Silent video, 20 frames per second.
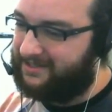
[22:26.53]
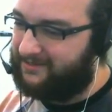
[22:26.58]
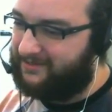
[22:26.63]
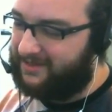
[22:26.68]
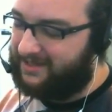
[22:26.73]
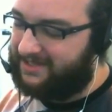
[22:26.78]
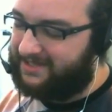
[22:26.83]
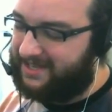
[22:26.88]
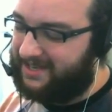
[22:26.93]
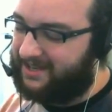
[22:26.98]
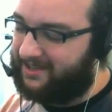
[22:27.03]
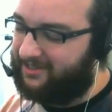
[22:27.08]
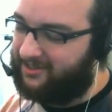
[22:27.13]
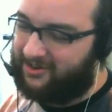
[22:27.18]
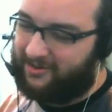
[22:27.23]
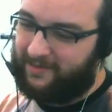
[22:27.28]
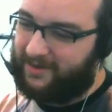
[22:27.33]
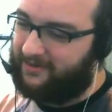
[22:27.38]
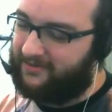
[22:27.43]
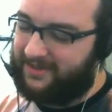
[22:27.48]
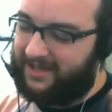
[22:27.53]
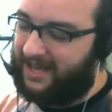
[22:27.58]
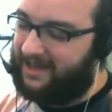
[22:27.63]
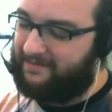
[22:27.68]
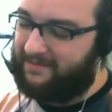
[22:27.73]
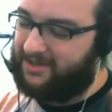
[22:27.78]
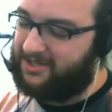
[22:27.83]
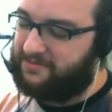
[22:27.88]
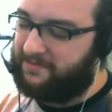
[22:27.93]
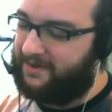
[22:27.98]
We did take a little bit of
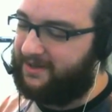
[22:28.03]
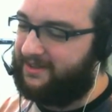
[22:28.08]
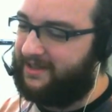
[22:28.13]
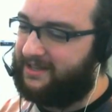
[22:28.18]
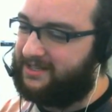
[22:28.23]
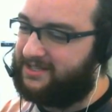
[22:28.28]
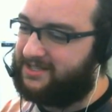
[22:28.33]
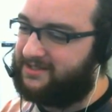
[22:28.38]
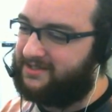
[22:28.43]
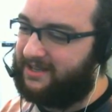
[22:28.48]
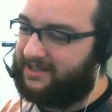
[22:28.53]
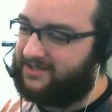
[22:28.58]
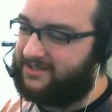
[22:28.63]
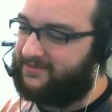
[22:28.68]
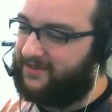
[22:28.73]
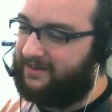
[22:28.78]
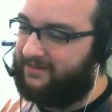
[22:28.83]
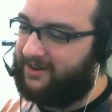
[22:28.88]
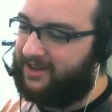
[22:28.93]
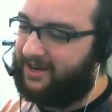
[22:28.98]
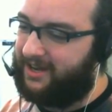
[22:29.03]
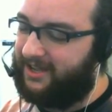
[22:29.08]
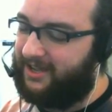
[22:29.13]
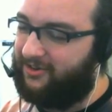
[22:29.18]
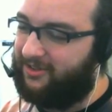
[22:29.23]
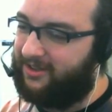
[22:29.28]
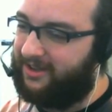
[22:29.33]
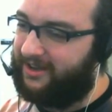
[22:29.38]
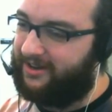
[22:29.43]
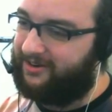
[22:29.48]
damage, but that's fine. We're gonna
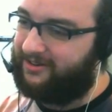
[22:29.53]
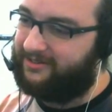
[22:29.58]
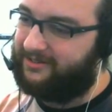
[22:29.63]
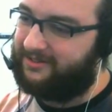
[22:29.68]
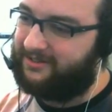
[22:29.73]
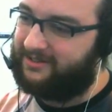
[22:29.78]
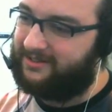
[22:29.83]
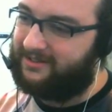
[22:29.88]
heal later.